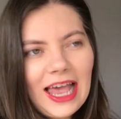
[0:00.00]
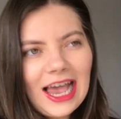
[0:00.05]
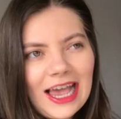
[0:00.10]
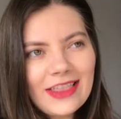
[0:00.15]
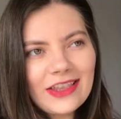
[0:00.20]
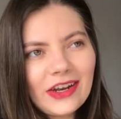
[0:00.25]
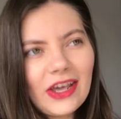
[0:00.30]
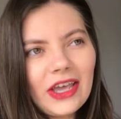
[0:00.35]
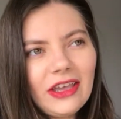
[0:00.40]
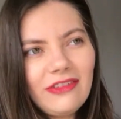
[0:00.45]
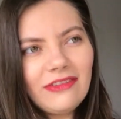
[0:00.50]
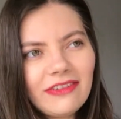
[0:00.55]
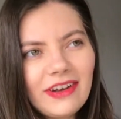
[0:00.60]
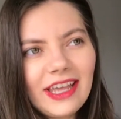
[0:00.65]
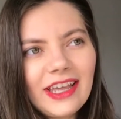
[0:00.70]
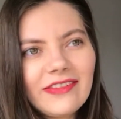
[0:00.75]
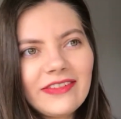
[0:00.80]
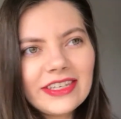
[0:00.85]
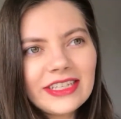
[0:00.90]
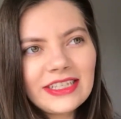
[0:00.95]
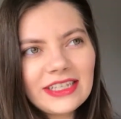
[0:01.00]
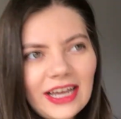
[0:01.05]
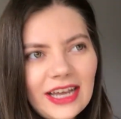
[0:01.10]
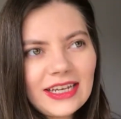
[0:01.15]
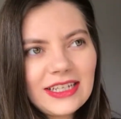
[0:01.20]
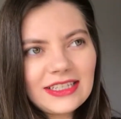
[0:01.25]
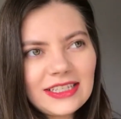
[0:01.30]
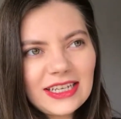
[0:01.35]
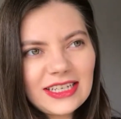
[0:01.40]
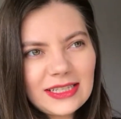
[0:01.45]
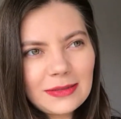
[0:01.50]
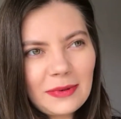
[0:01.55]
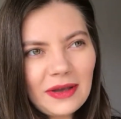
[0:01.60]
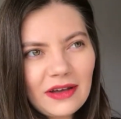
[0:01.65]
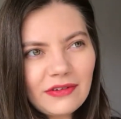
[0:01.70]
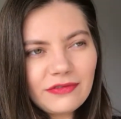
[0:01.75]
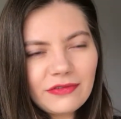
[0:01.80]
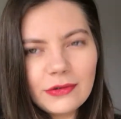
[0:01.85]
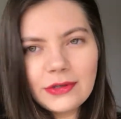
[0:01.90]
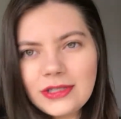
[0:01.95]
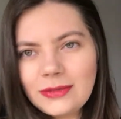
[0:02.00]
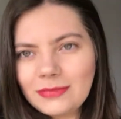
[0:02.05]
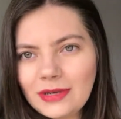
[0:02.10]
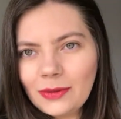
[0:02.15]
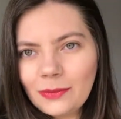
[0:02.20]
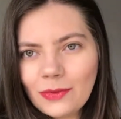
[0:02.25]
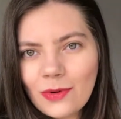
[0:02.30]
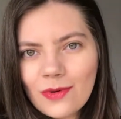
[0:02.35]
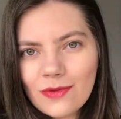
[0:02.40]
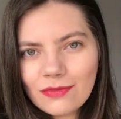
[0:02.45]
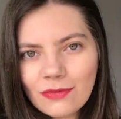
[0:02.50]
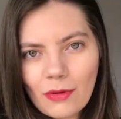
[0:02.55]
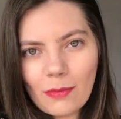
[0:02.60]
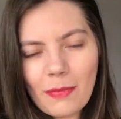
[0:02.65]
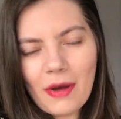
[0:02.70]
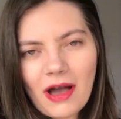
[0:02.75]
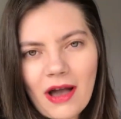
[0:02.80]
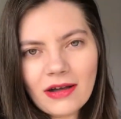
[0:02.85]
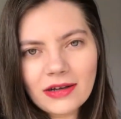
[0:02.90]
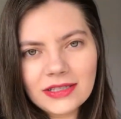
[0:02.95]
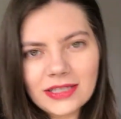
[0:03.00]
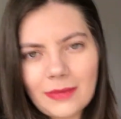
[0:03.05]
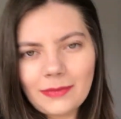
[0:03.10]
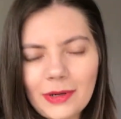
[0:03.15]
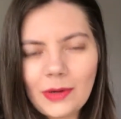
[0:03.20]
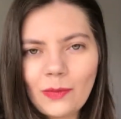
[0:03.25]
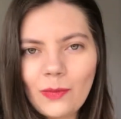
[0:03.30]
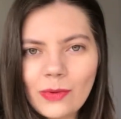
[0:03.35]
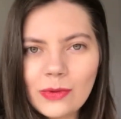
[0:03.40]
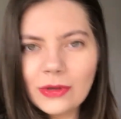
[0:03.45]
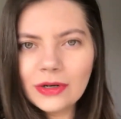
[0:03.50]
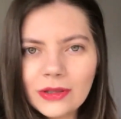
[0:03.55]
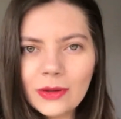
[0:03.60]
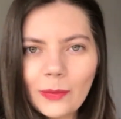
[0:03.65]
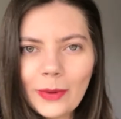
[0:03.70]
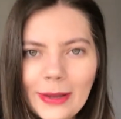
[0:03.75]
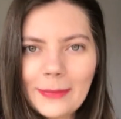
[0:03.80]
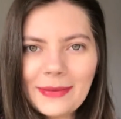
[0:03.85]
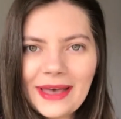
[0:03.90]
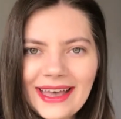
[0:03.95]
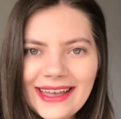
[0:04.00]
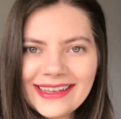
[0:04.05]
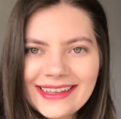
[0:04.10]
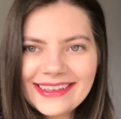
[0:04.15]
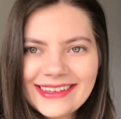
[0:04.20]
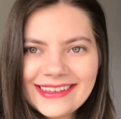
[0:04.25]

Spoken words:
and then hopefully, if it's nice, it's about a 40-minute walk through a park, so I'm going to walk the way back.